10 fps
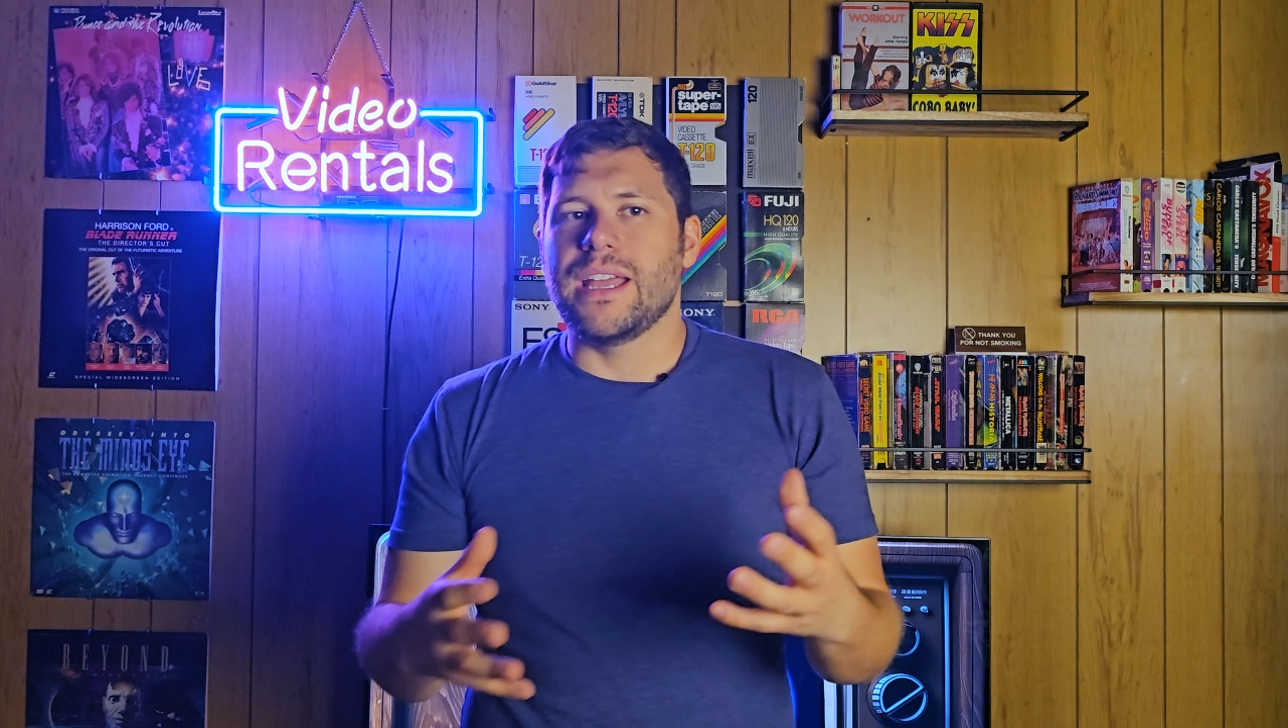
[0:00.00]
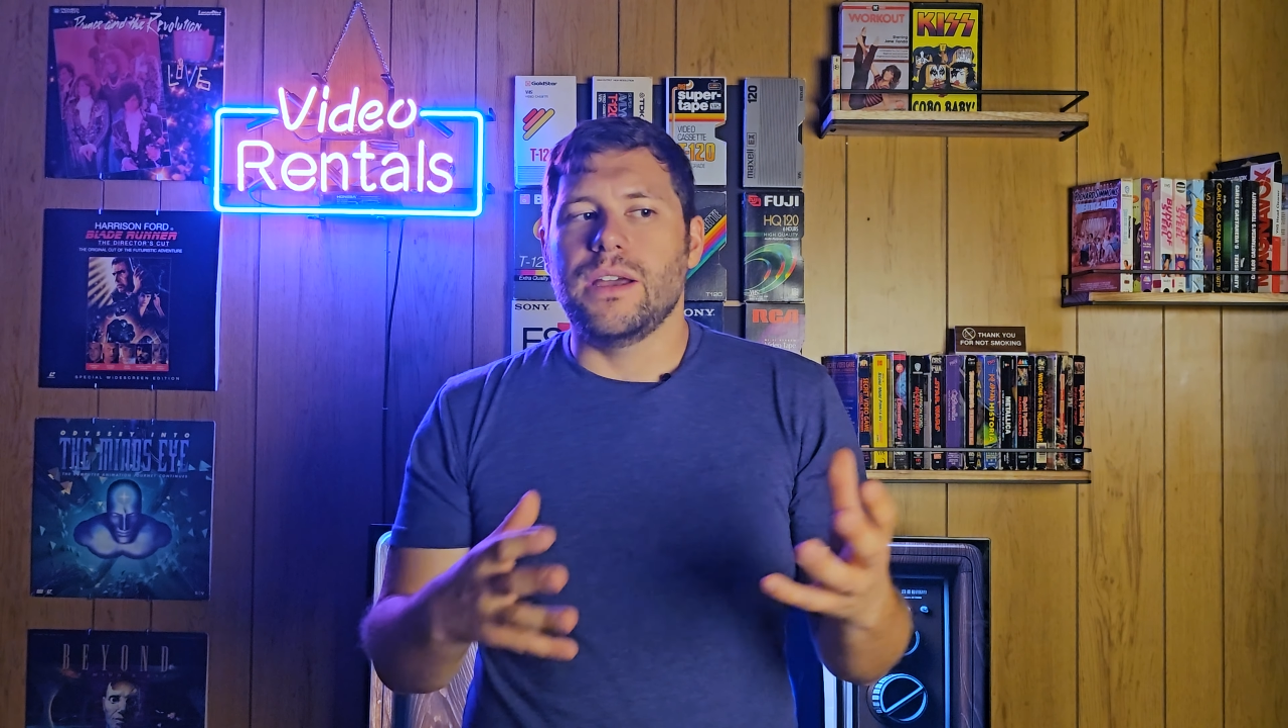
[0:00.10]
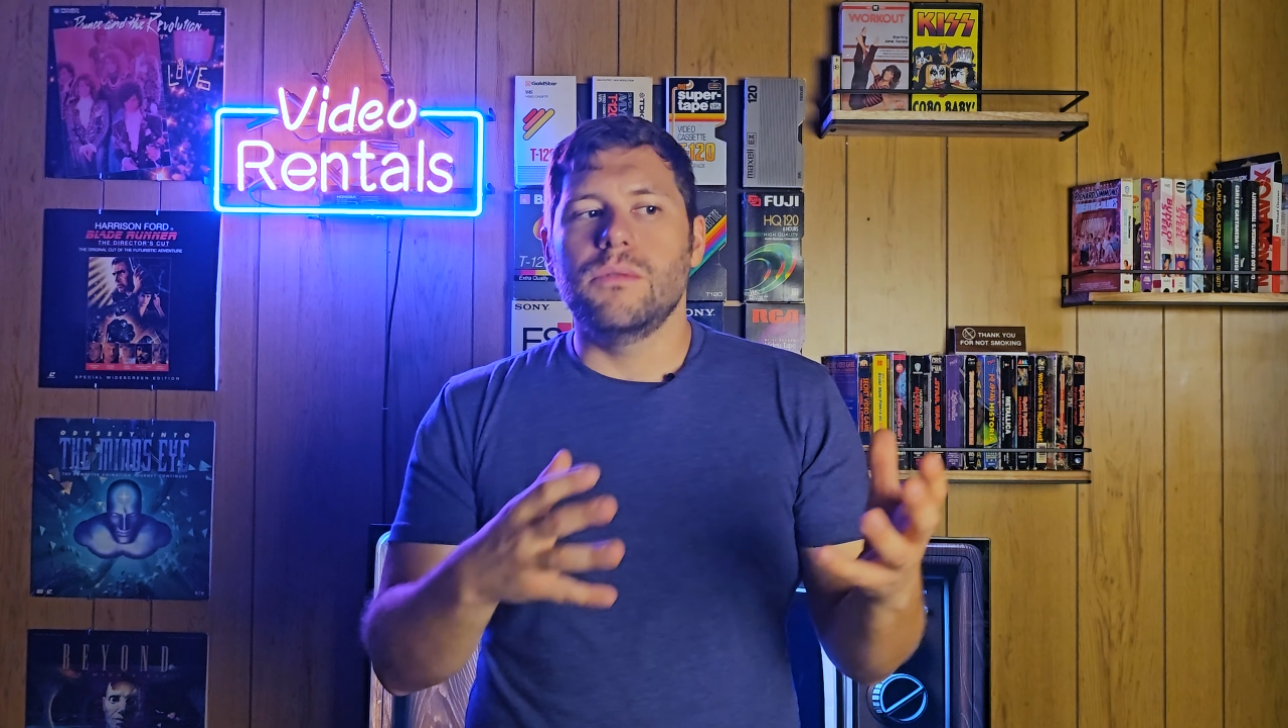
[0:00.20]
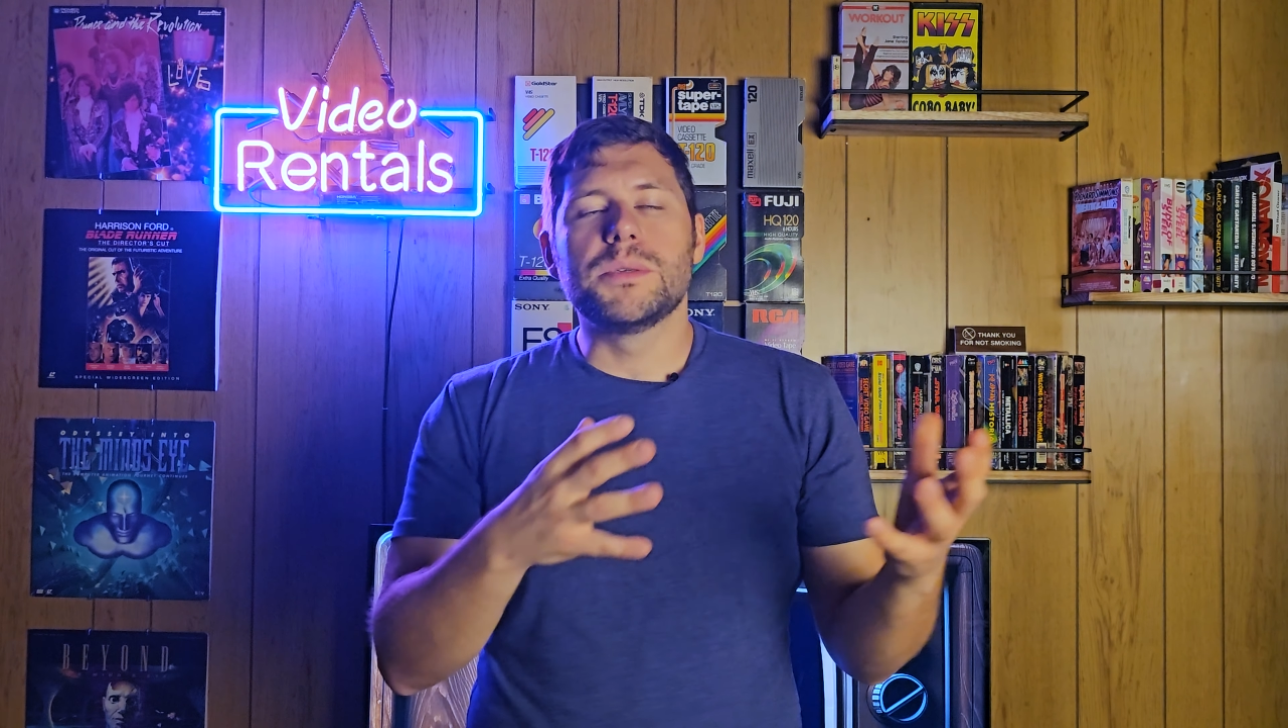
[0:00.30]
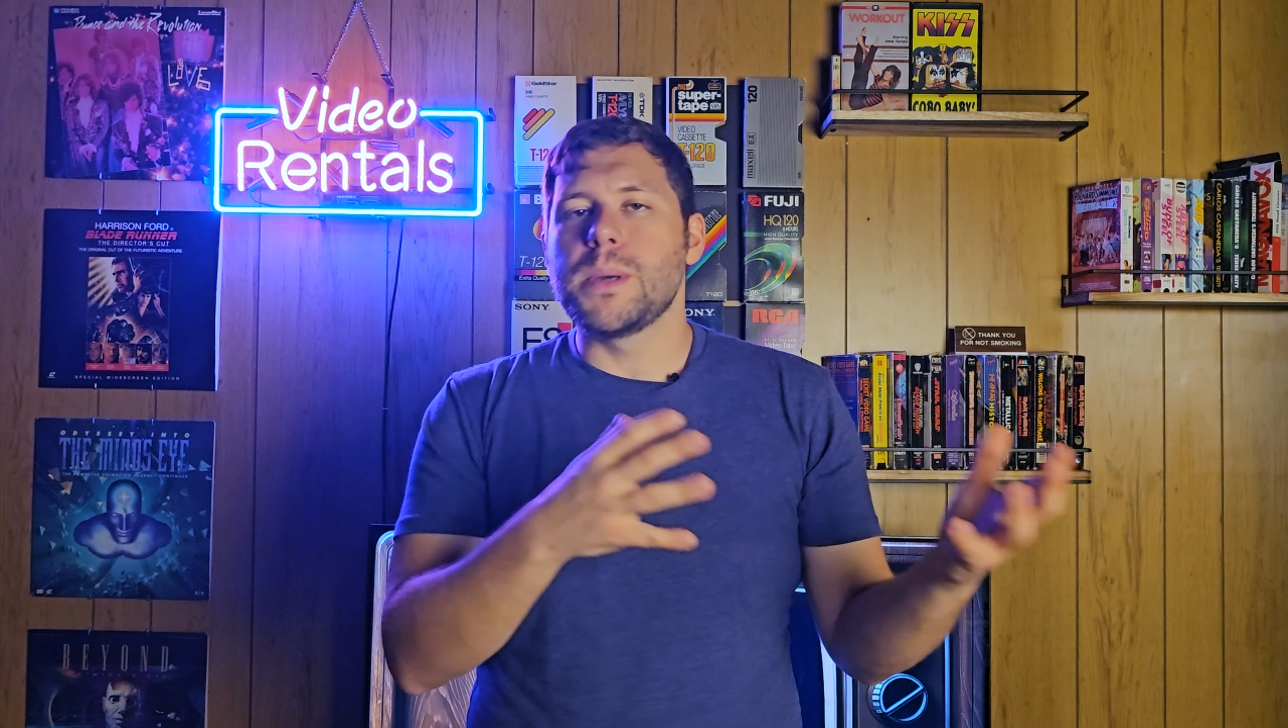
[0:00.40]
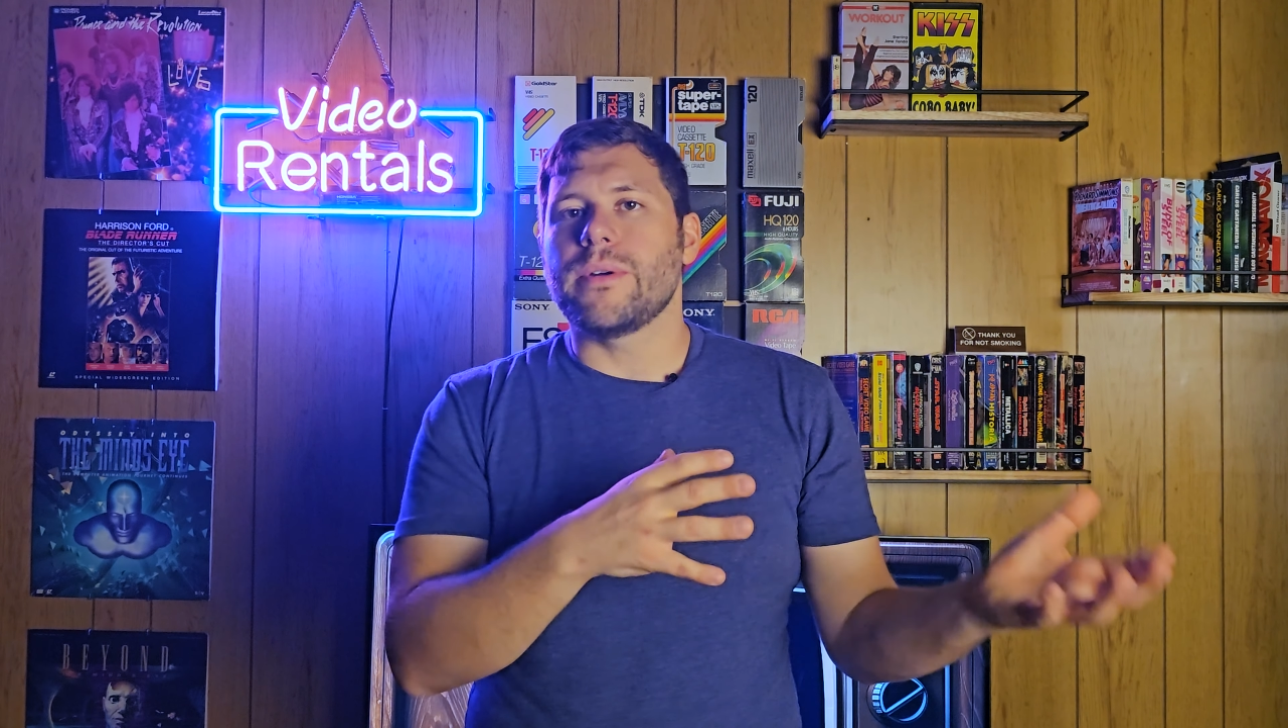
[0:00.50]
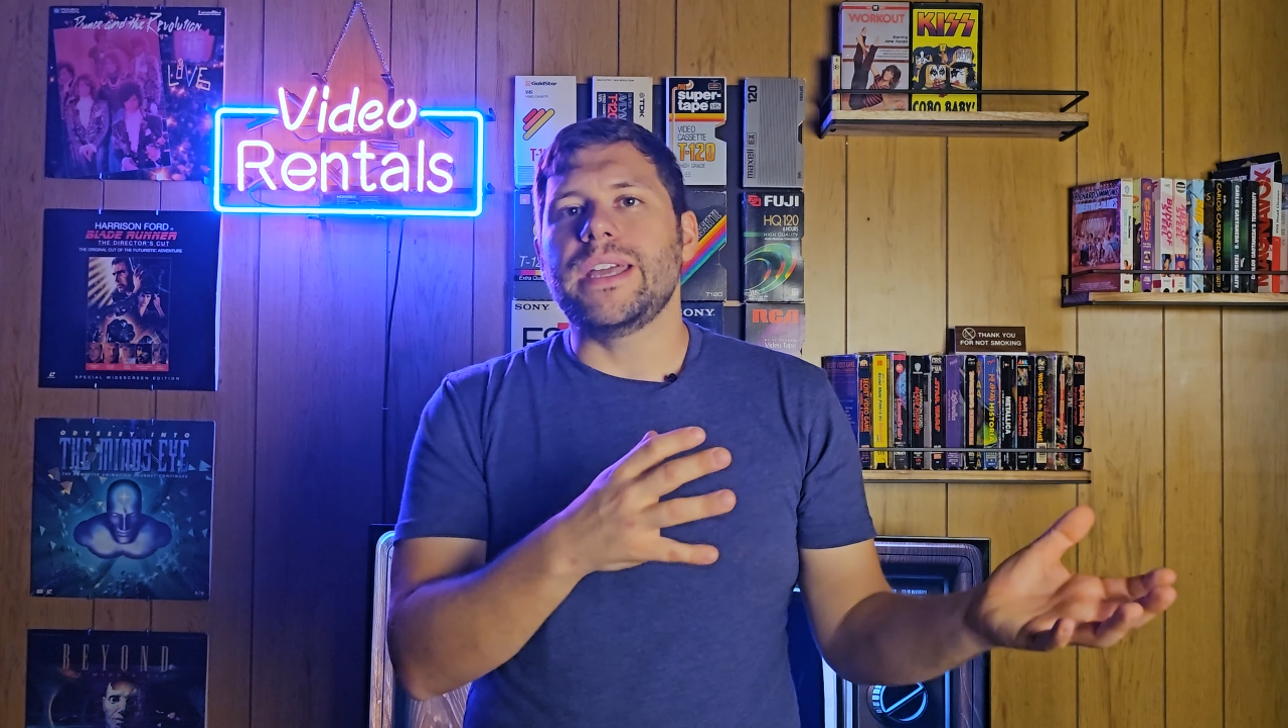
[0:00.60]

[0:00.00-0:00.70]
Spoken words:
It was very